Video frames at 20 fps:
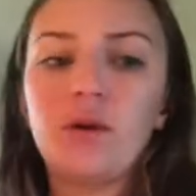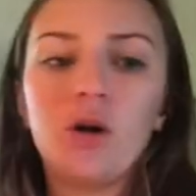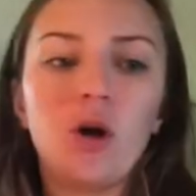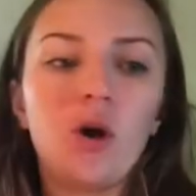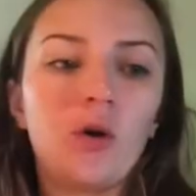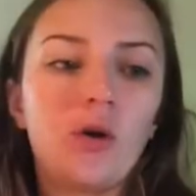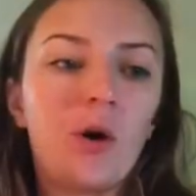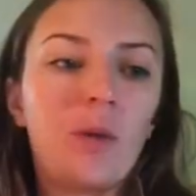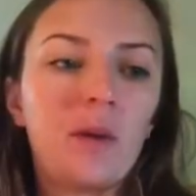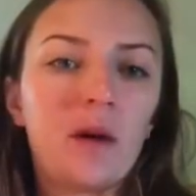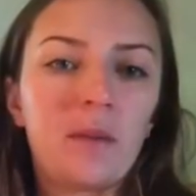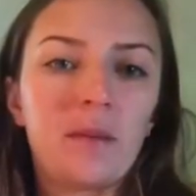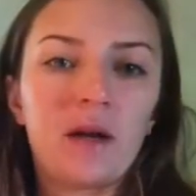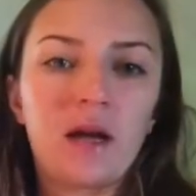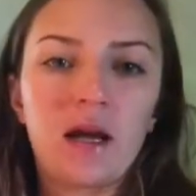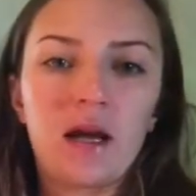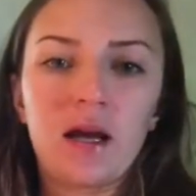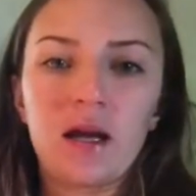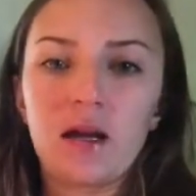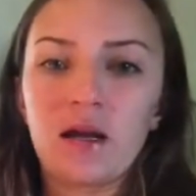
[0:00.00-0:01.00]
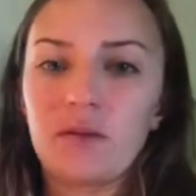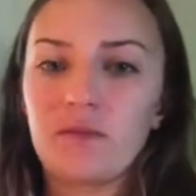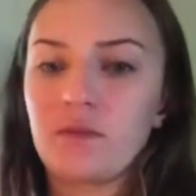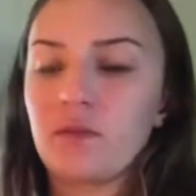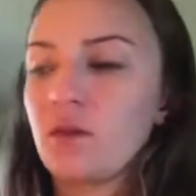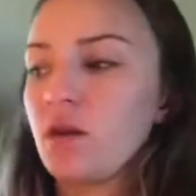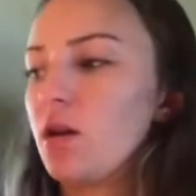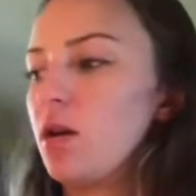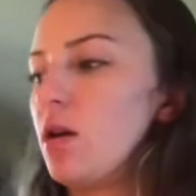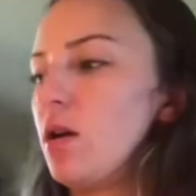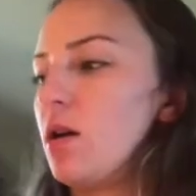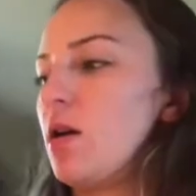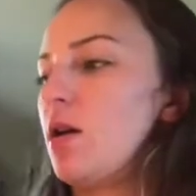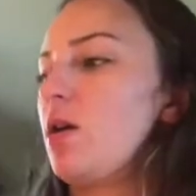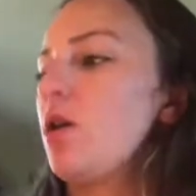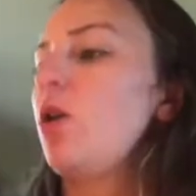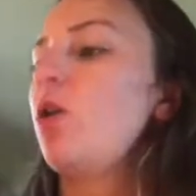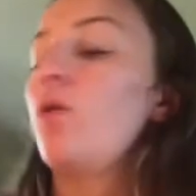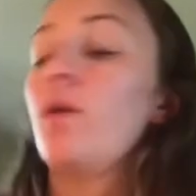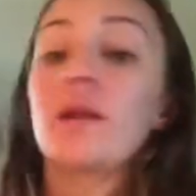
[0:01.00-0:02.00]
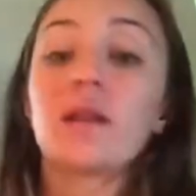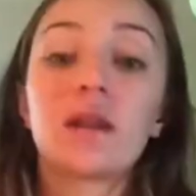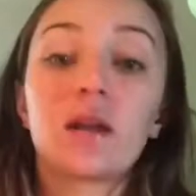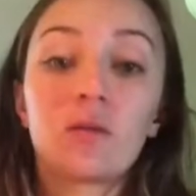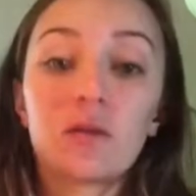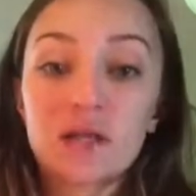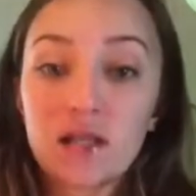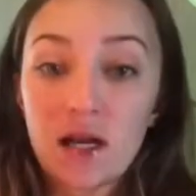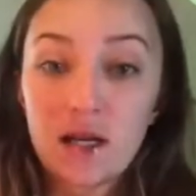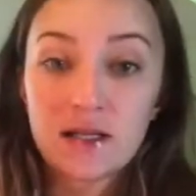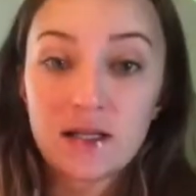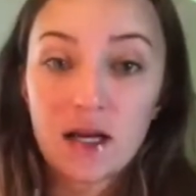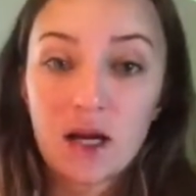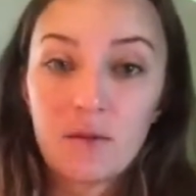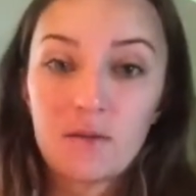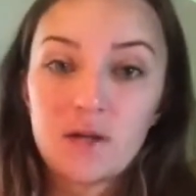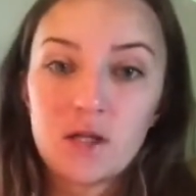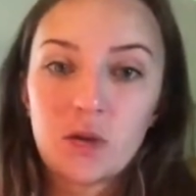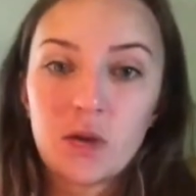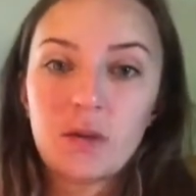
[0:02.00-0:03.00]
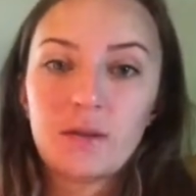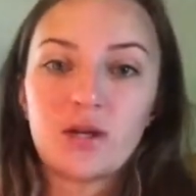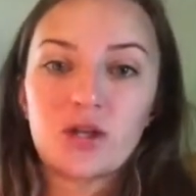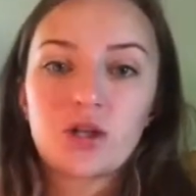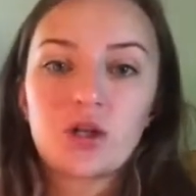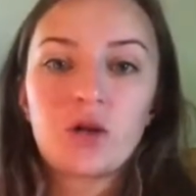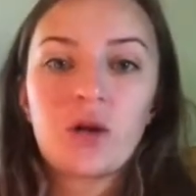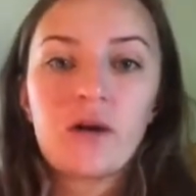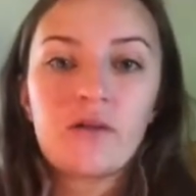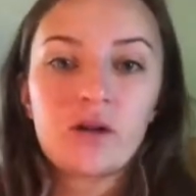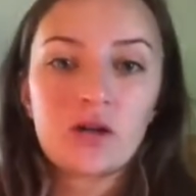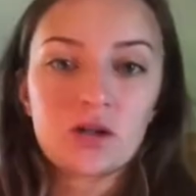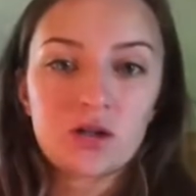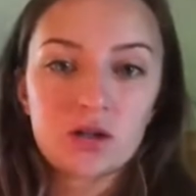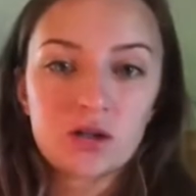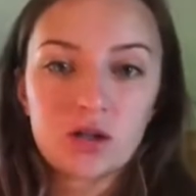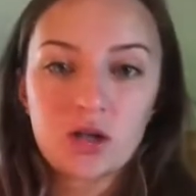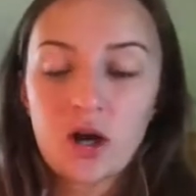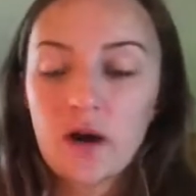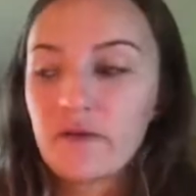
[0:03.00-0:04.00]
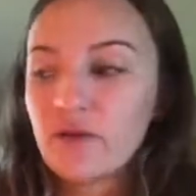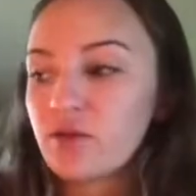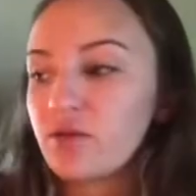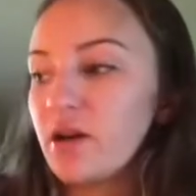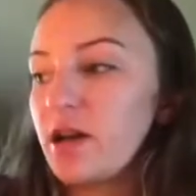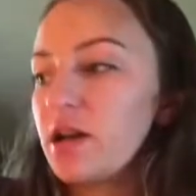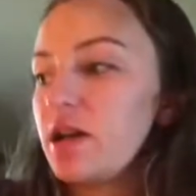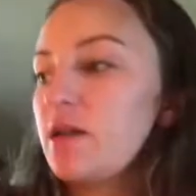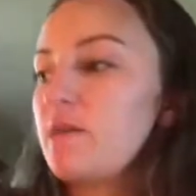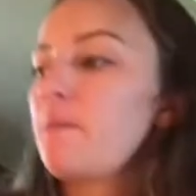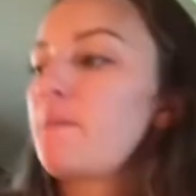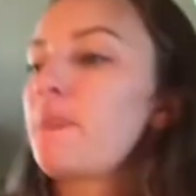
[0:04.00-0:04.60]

open up an egg. Oh, one thing with sunny side up is you want to make sure you have a cover ready,